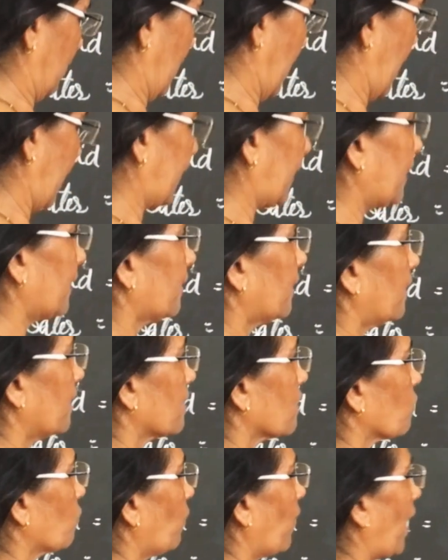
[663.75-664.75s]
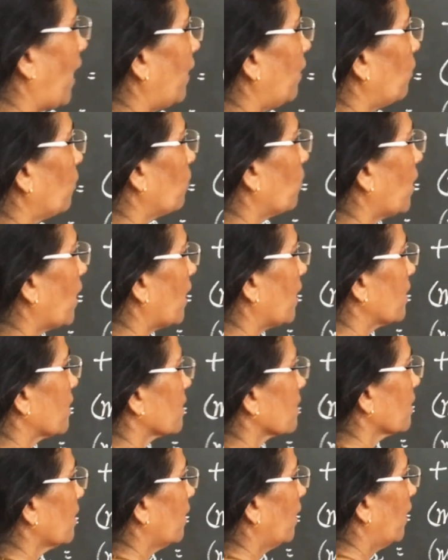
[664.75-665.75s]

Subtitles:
I get this value as